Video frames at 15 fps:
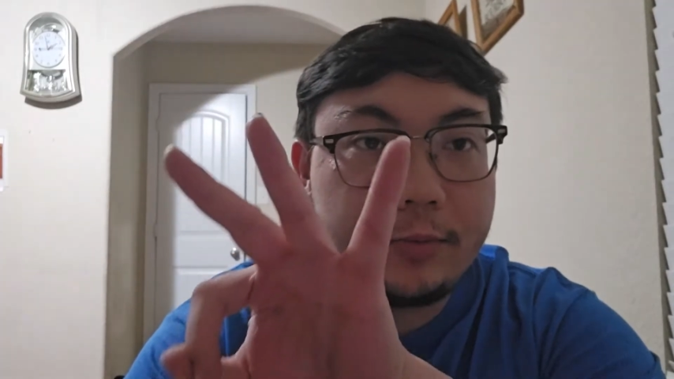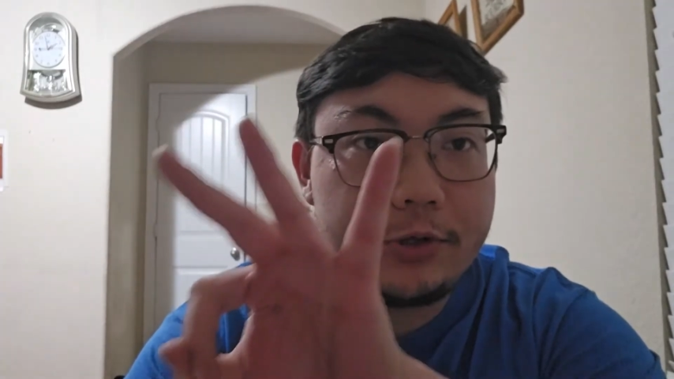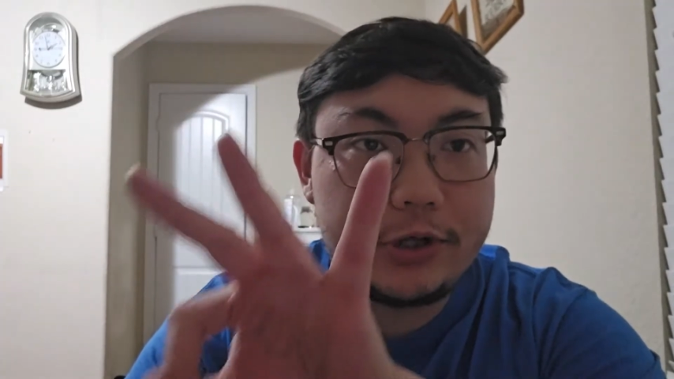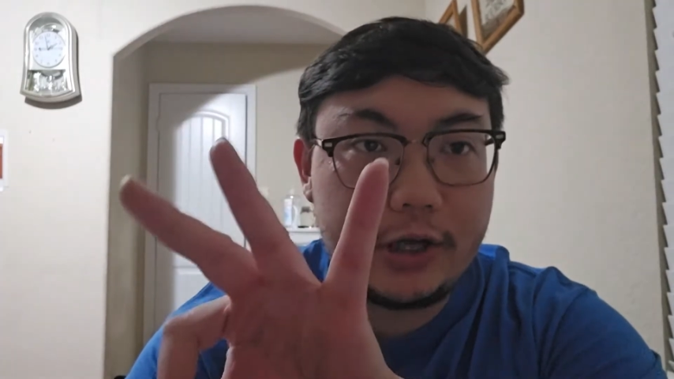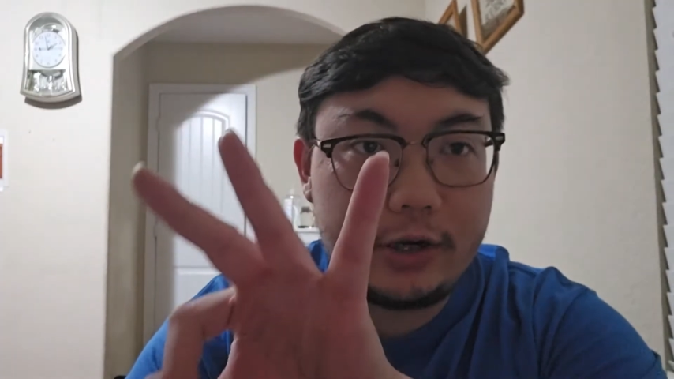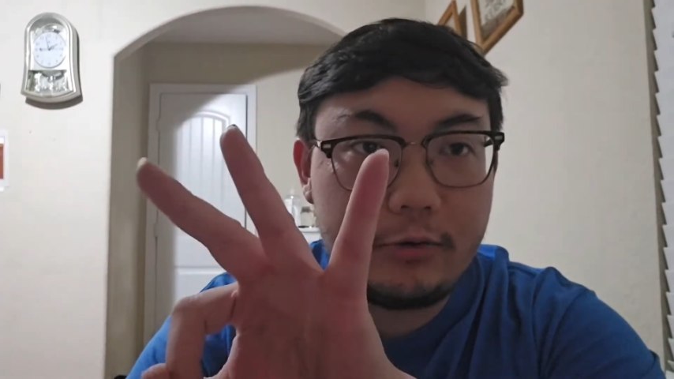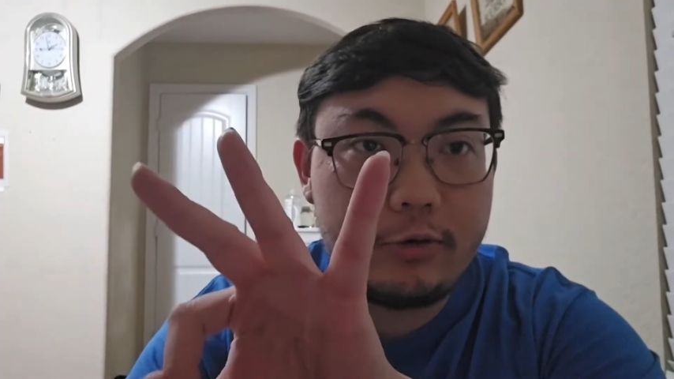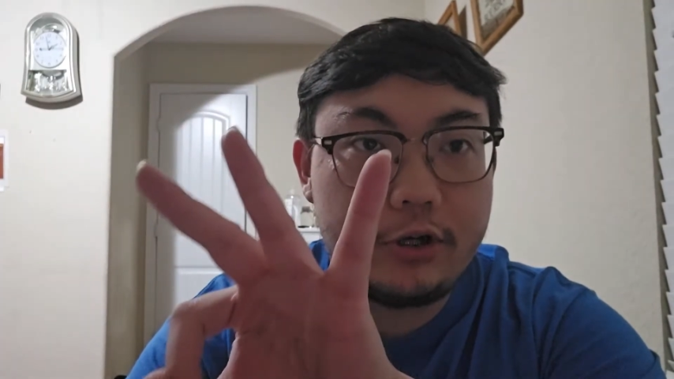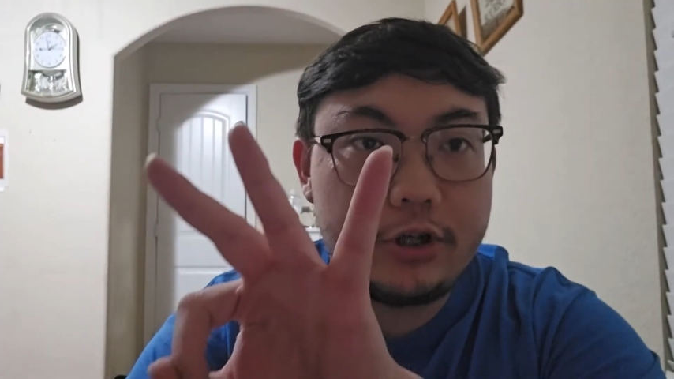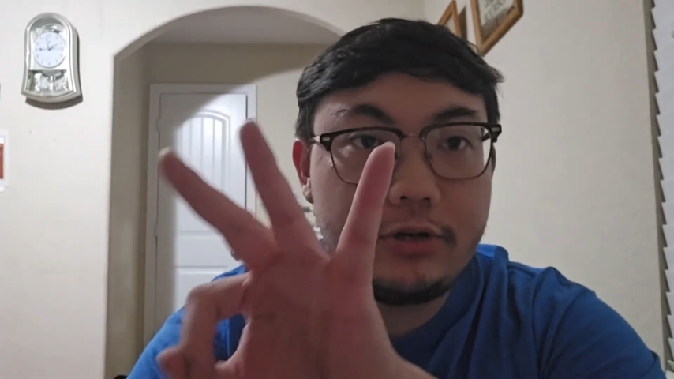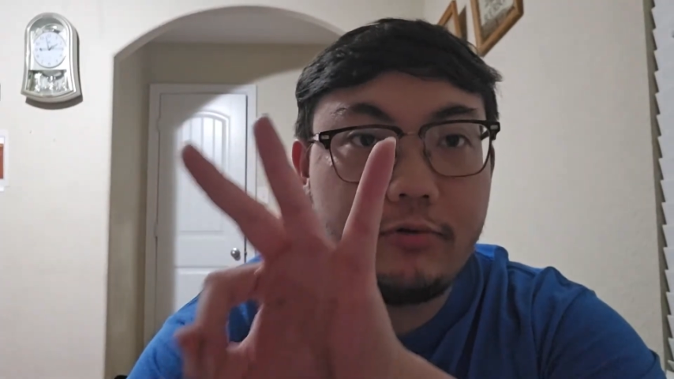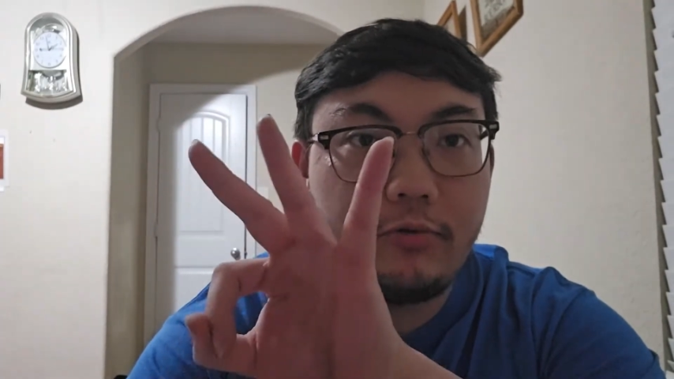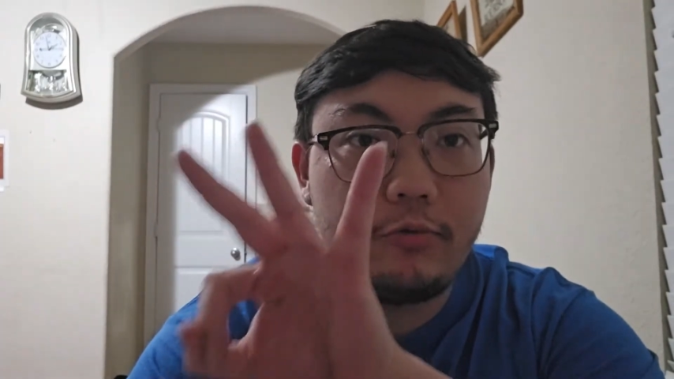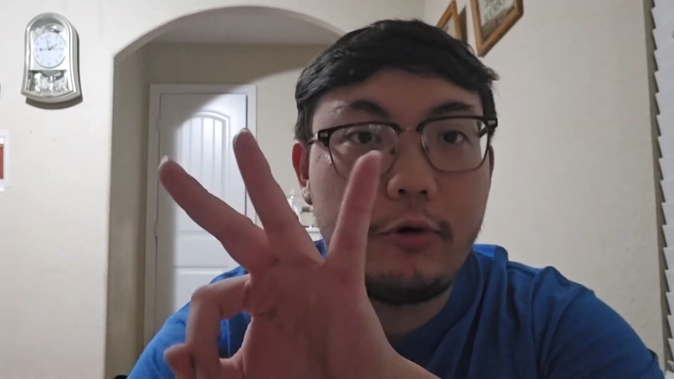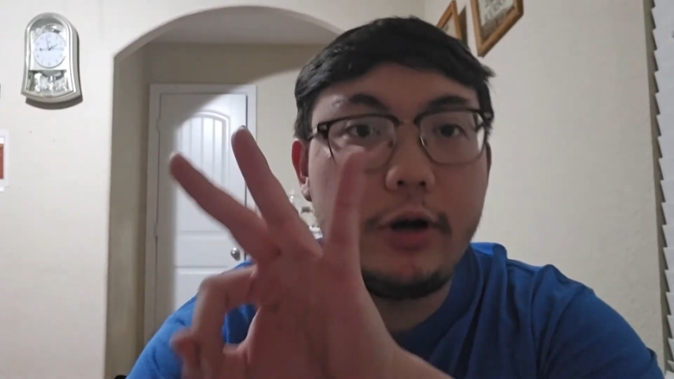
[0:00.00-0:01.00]

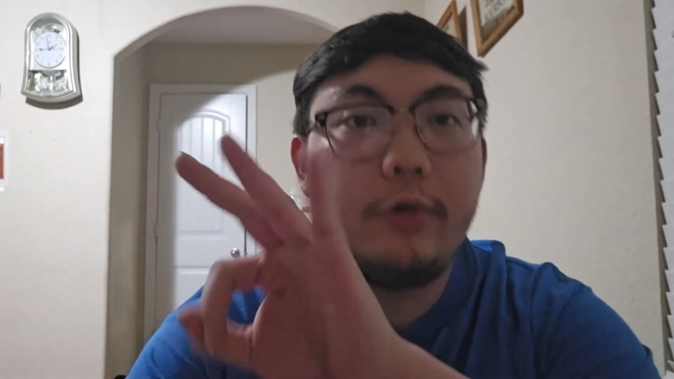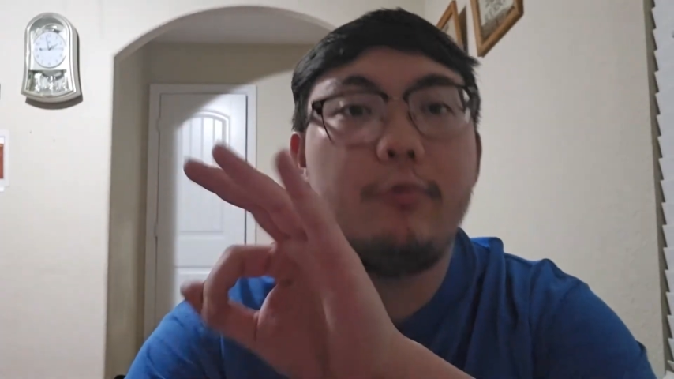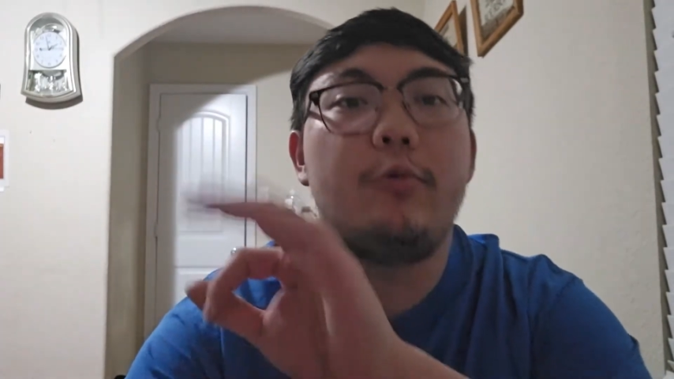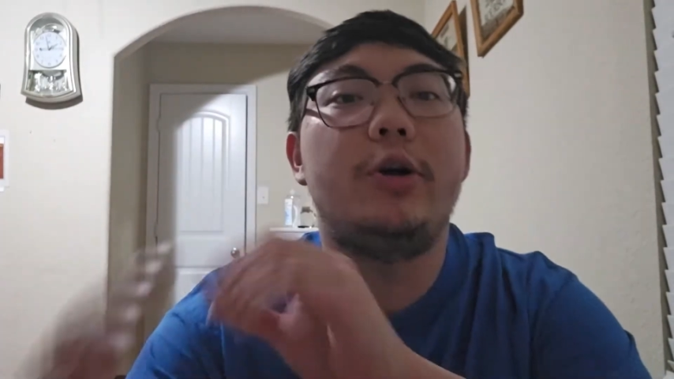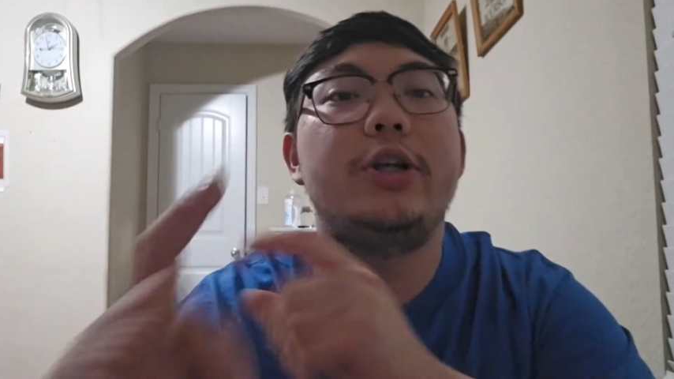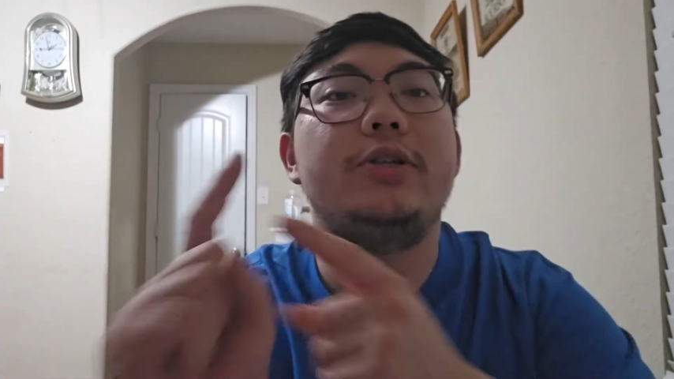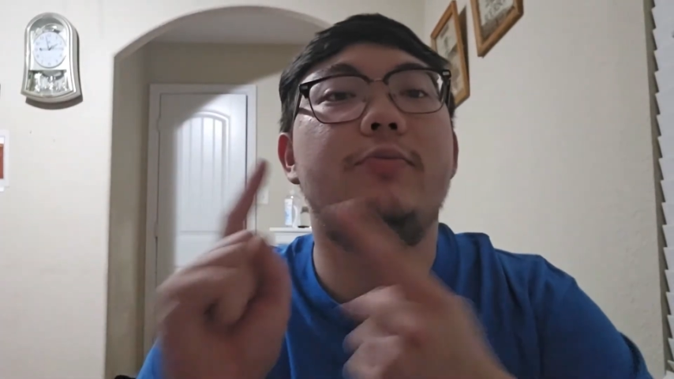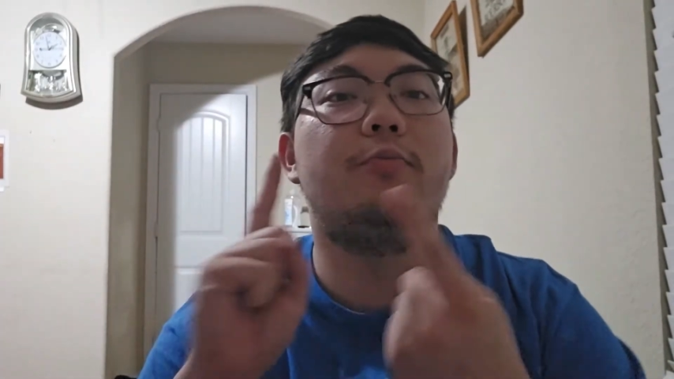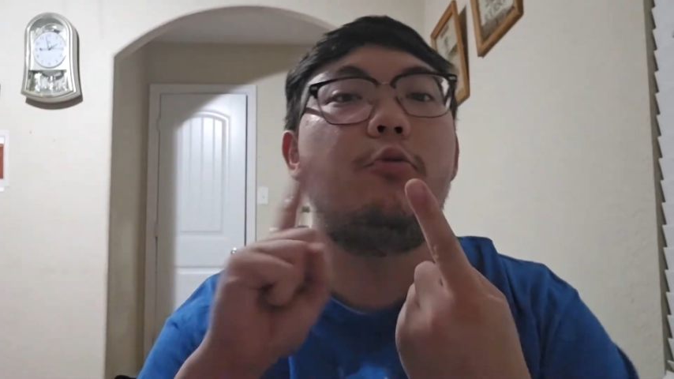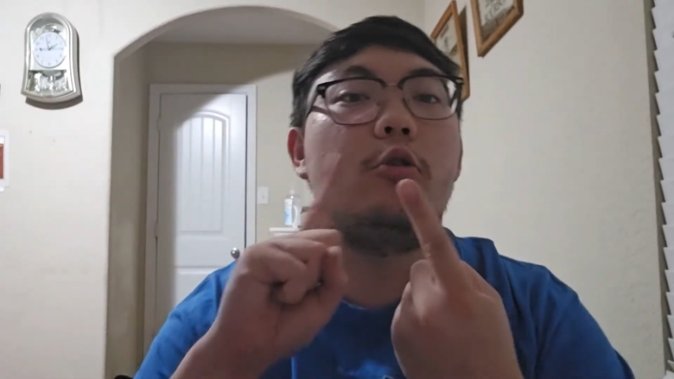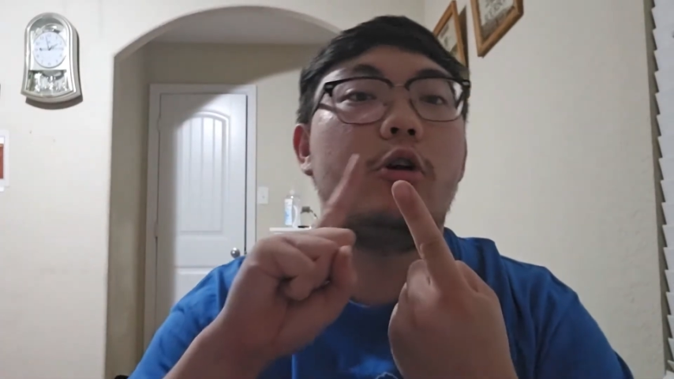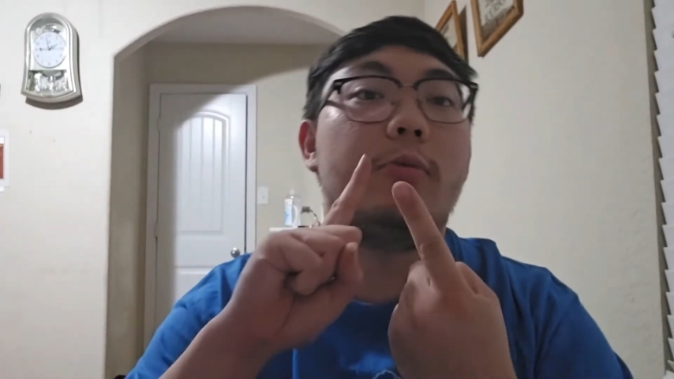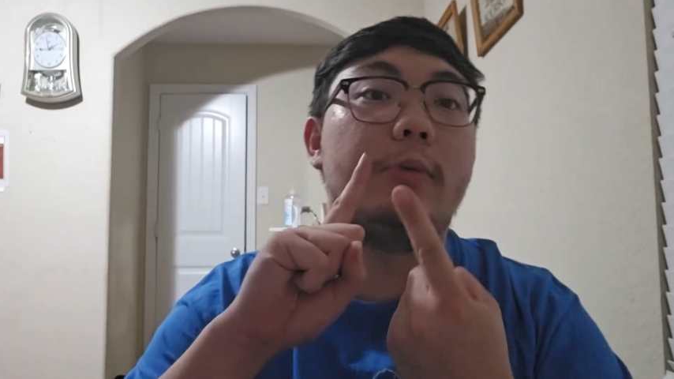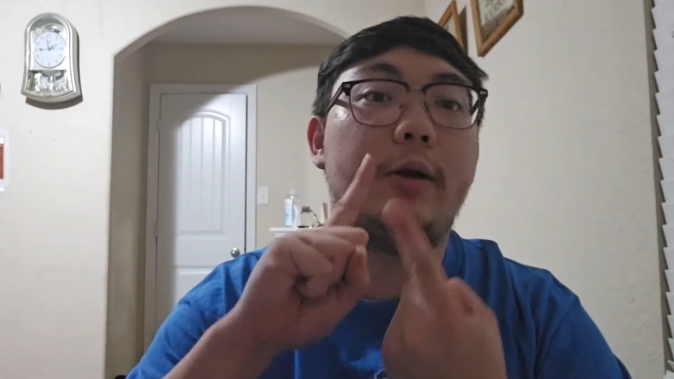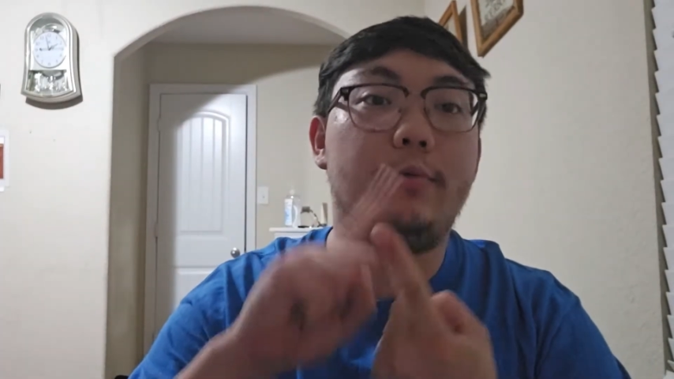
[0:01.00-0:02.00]
Generation 1 was
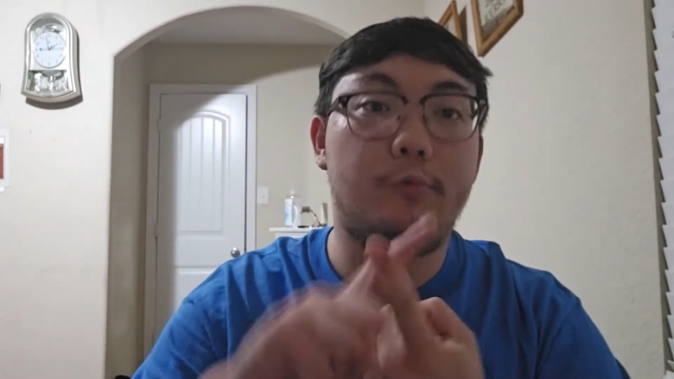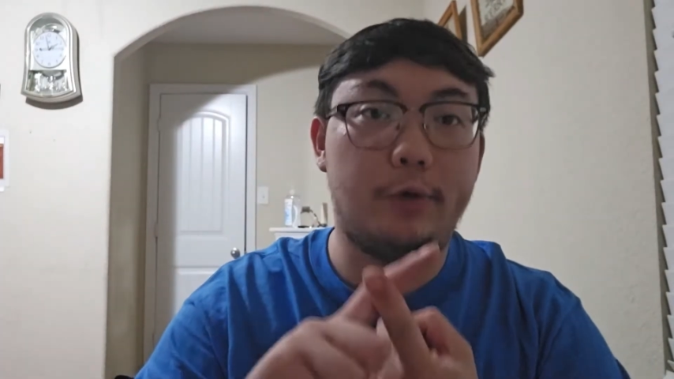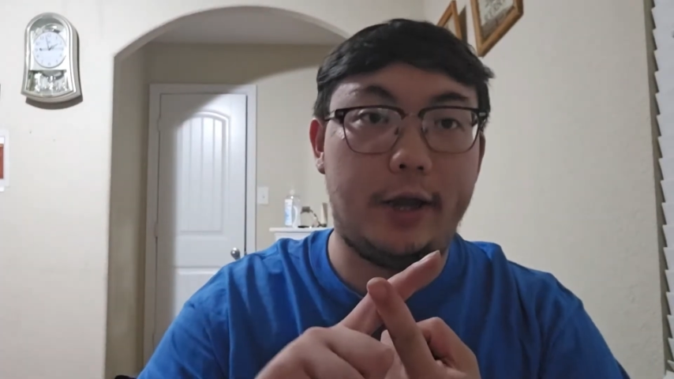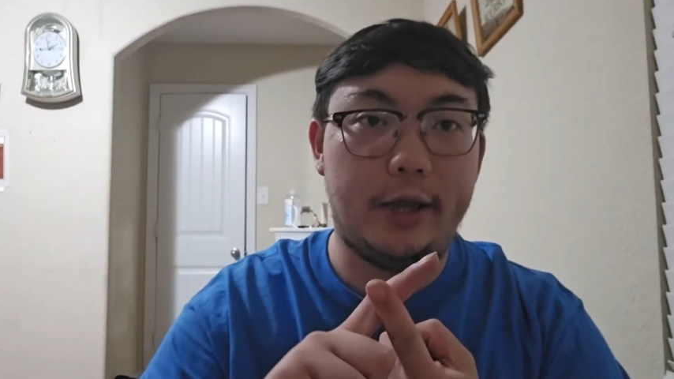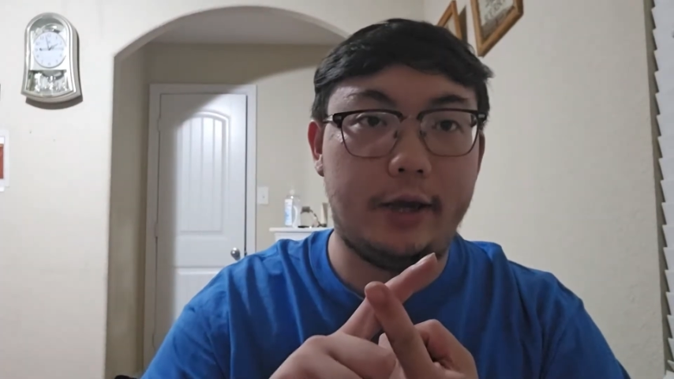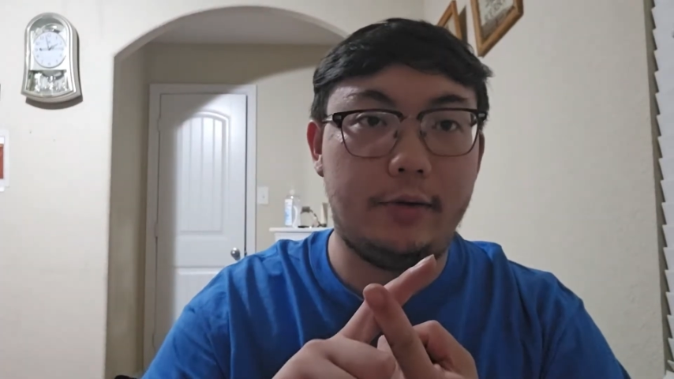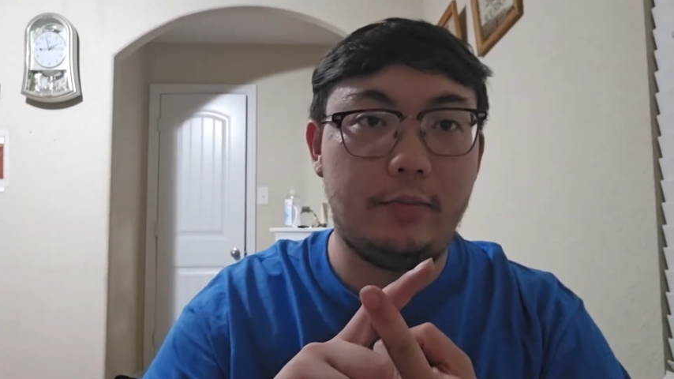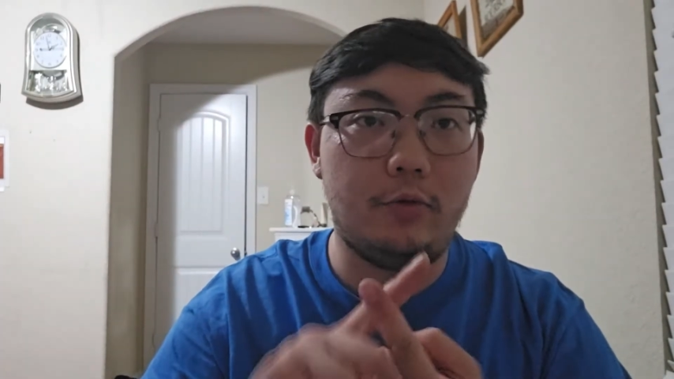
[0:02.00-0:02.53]
Pokemon Red,